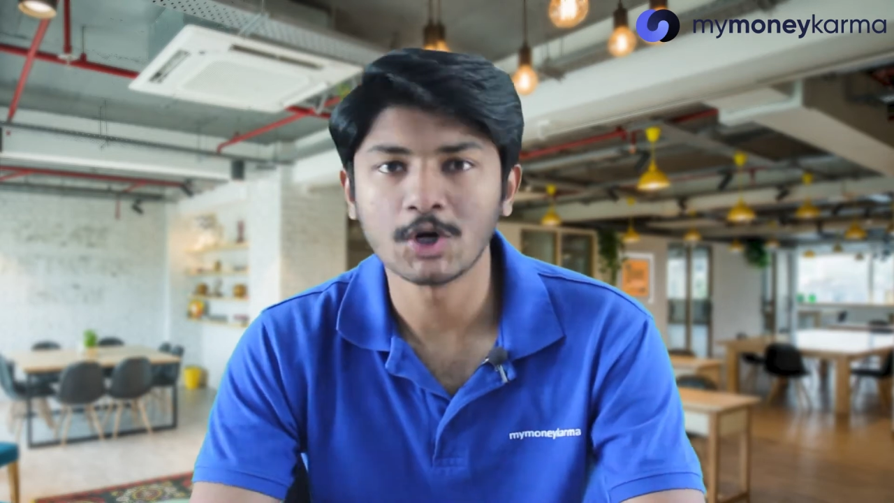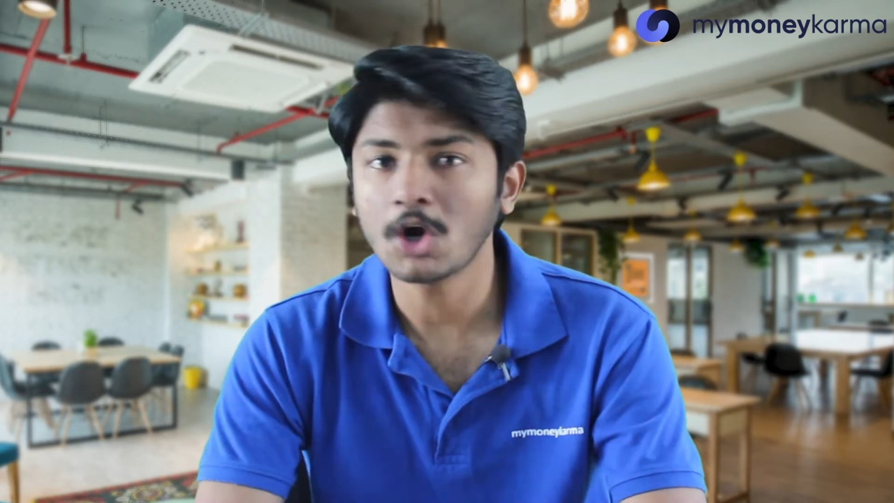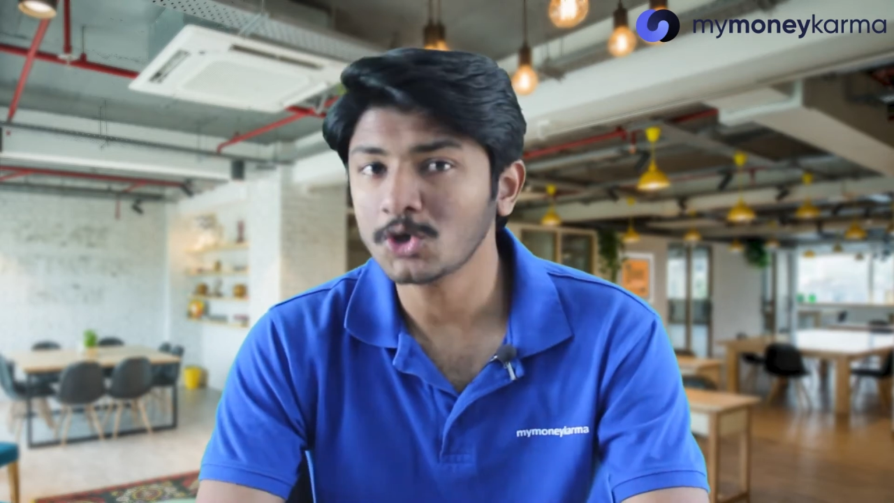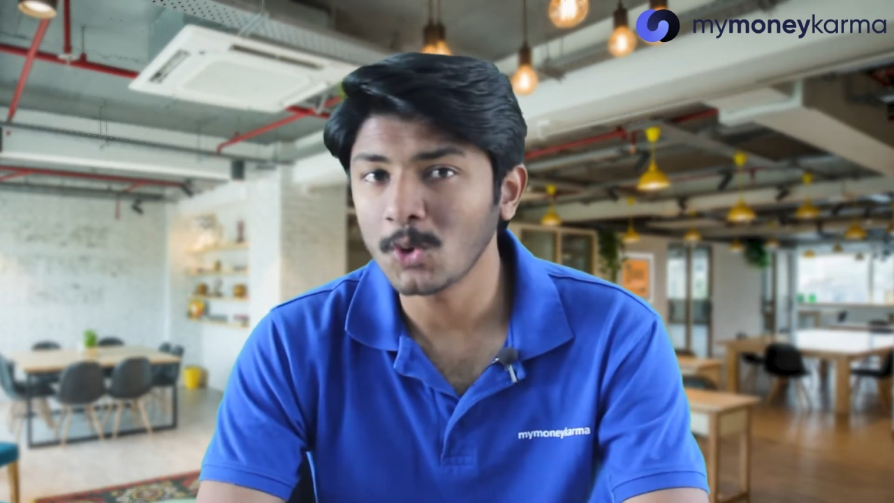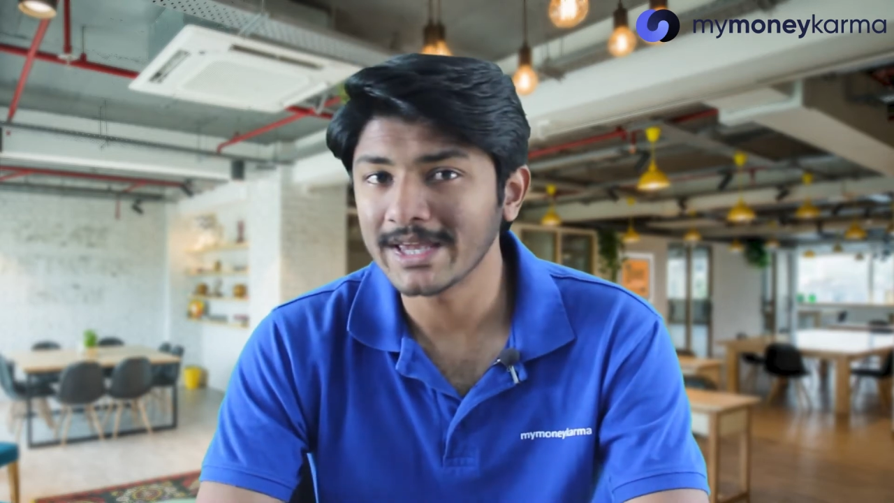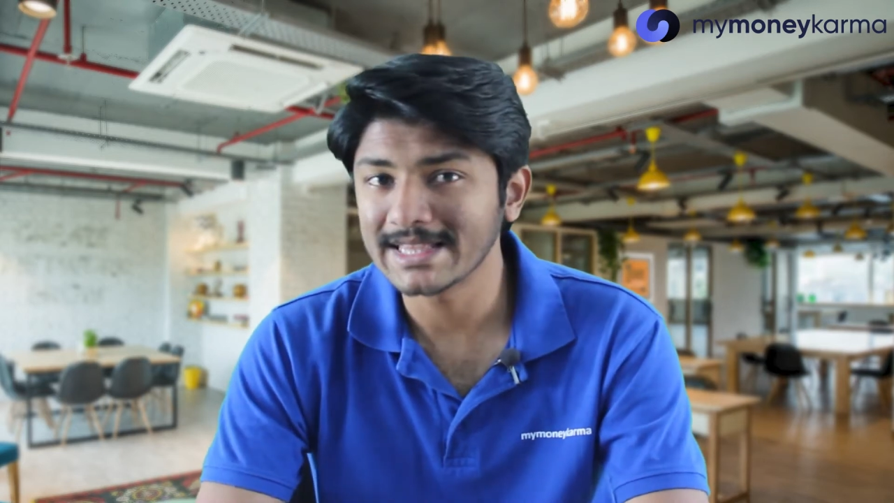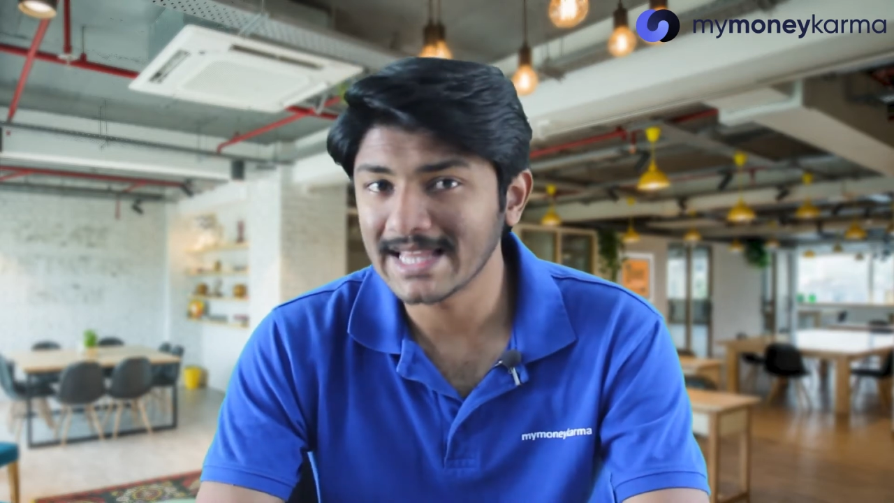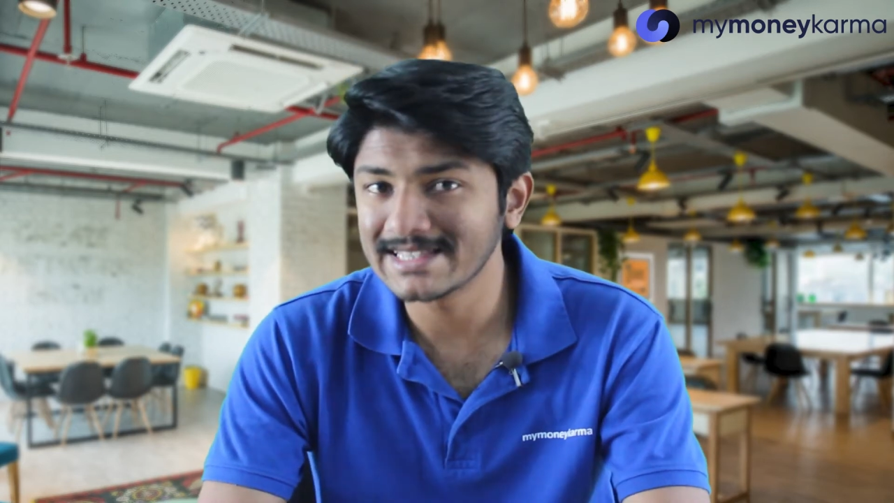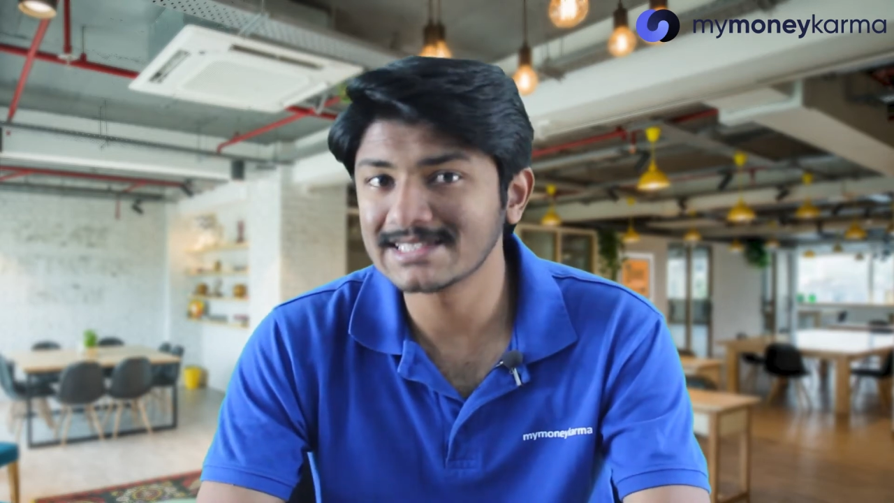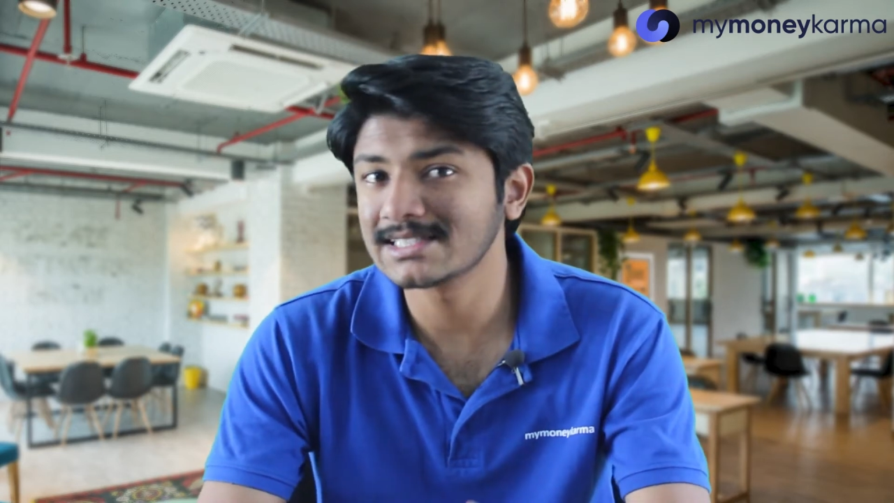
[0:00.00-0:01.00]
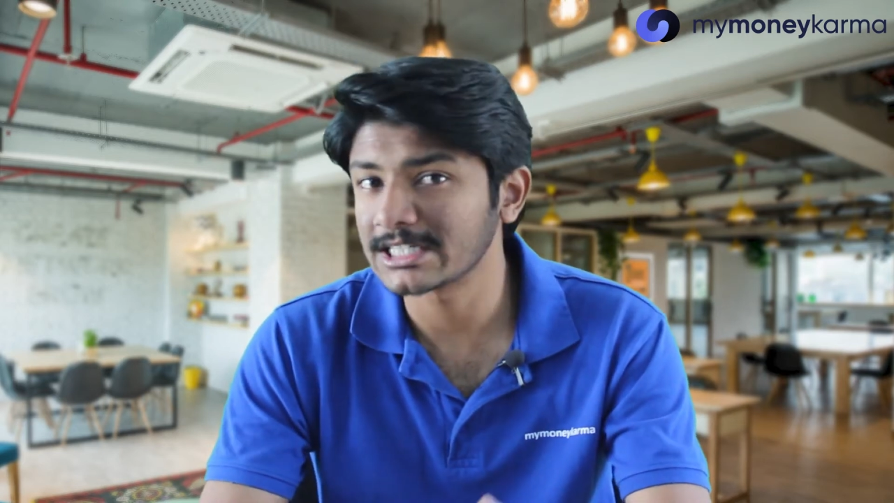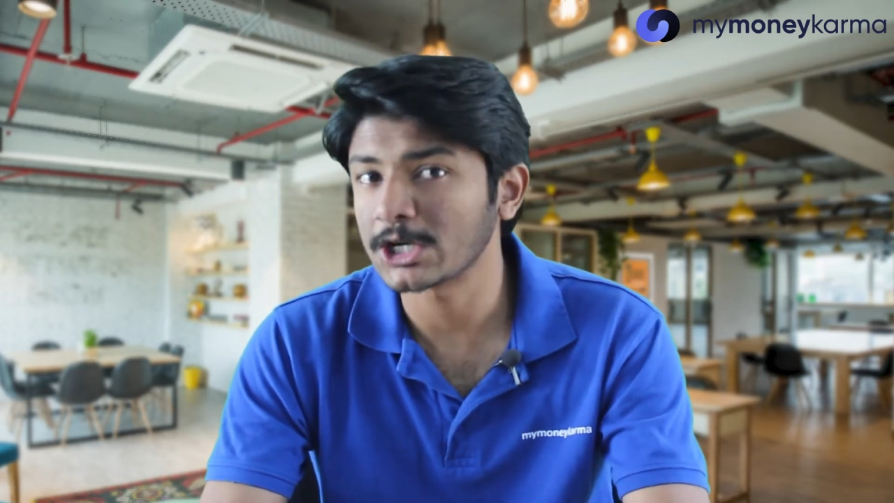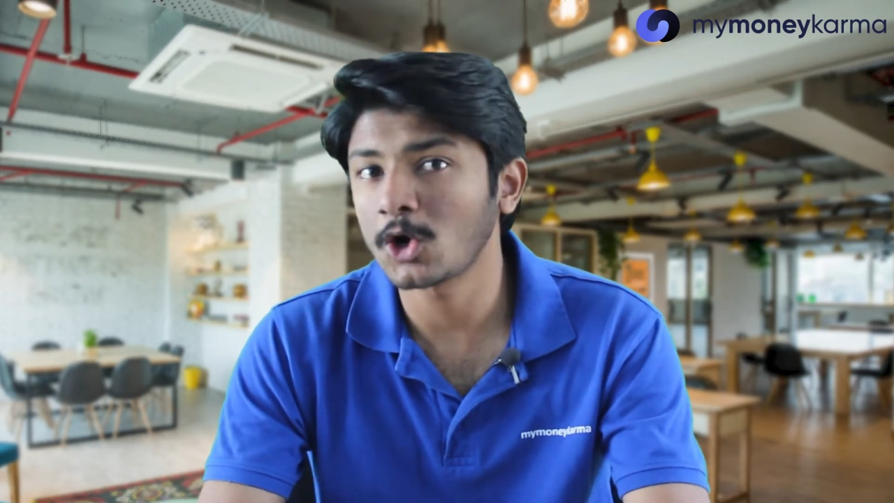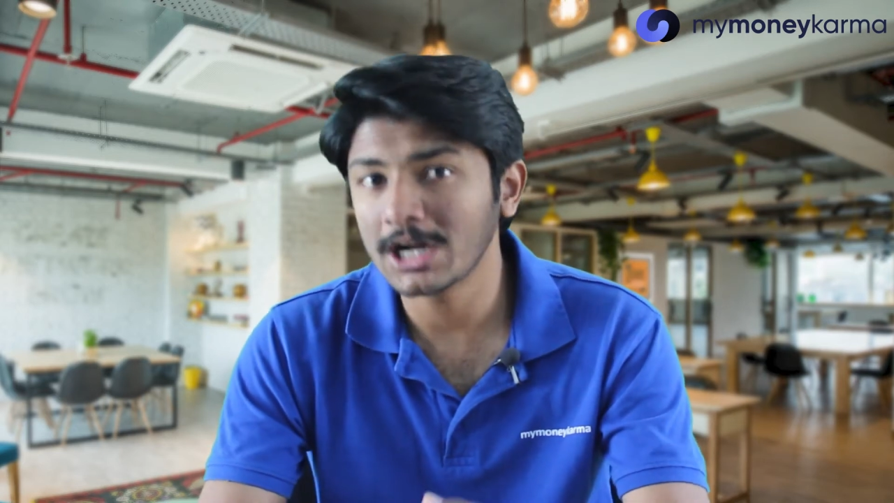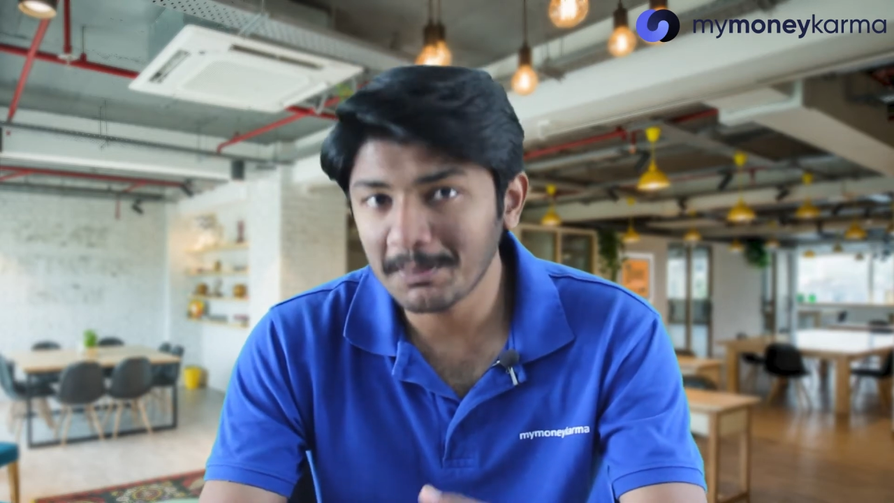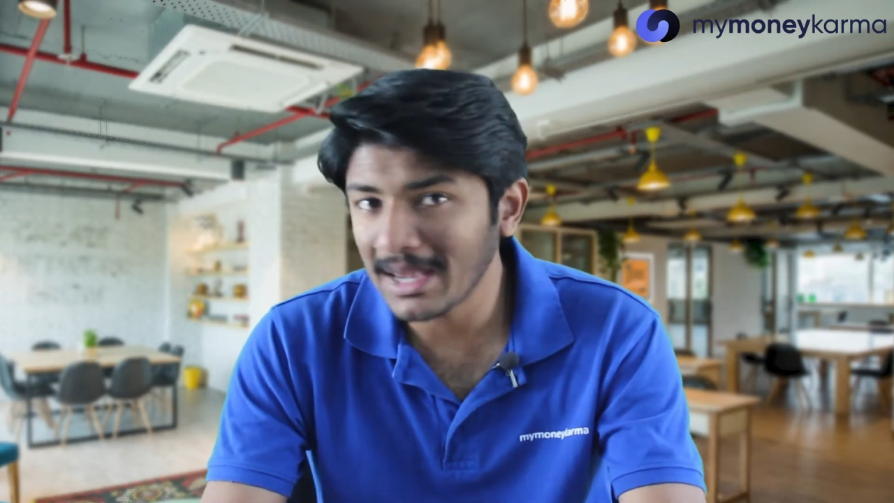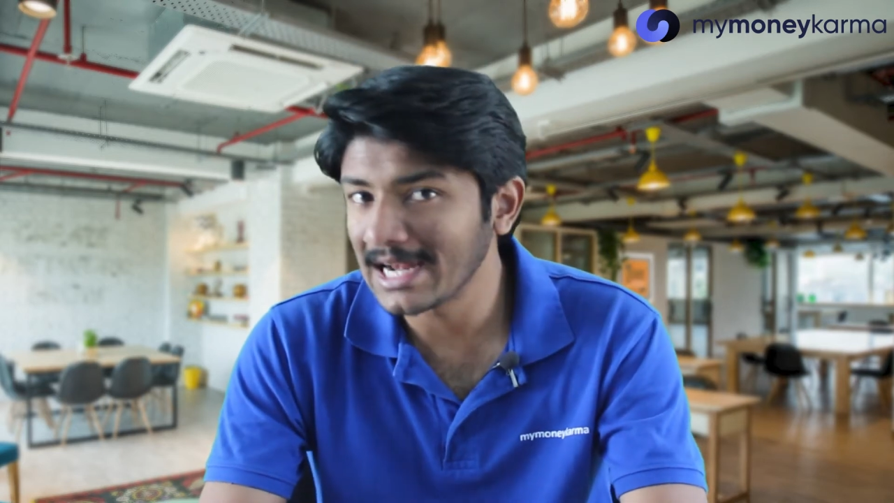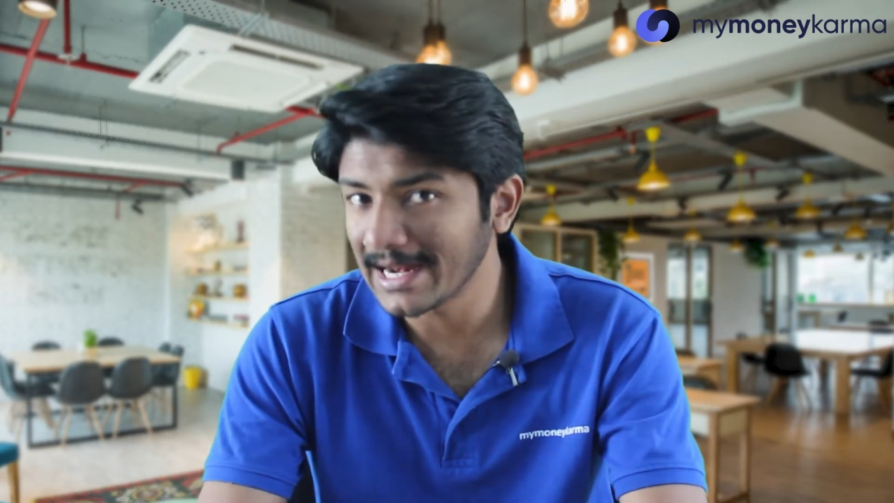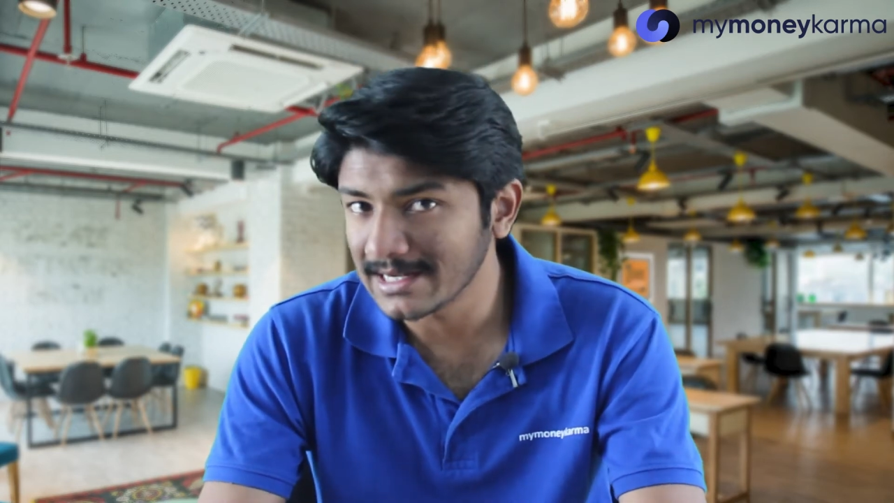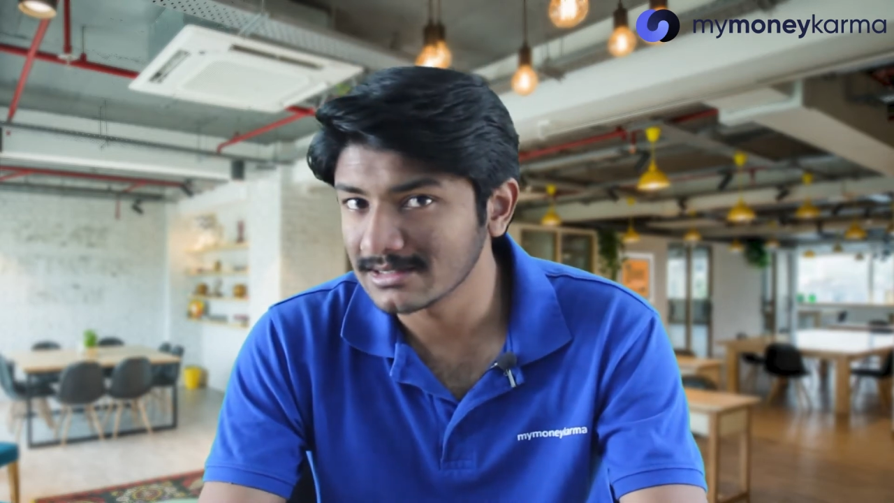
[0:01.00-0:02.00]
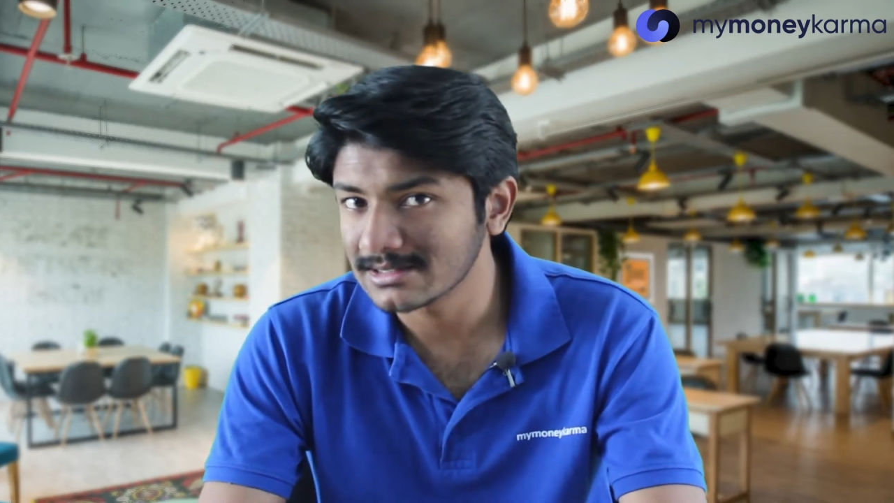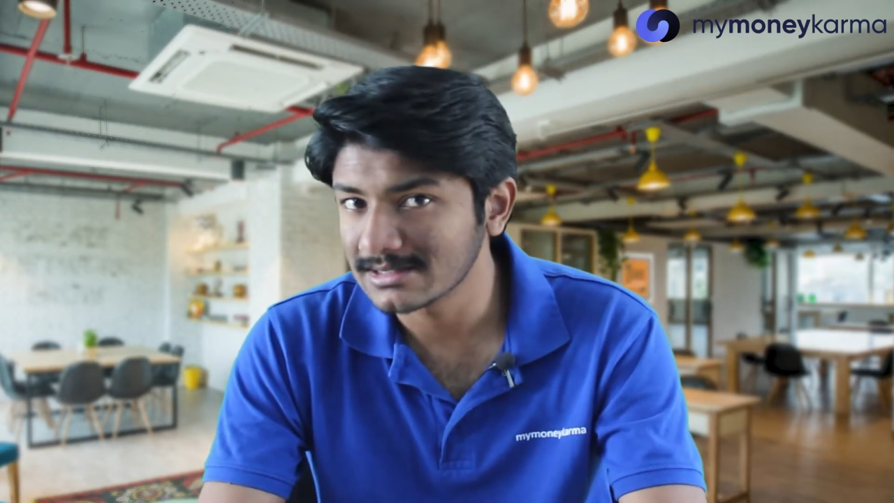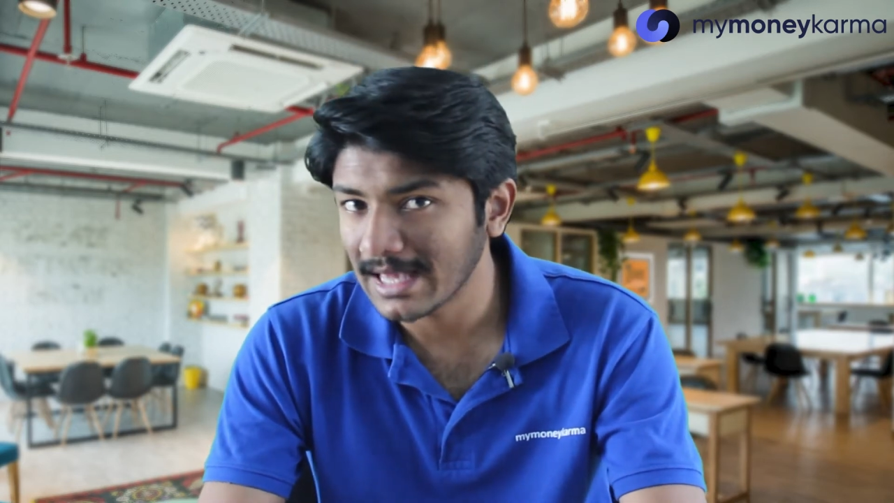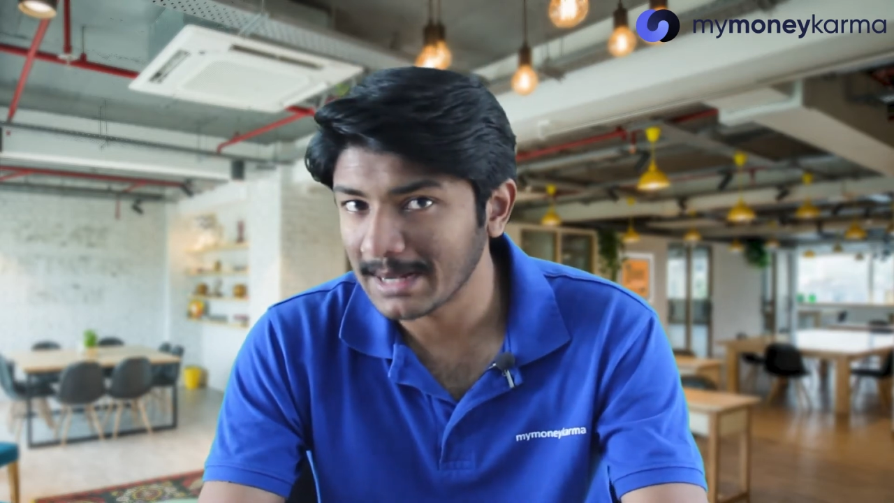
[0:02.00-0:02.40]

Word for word: not knowing that this is recorded by lenders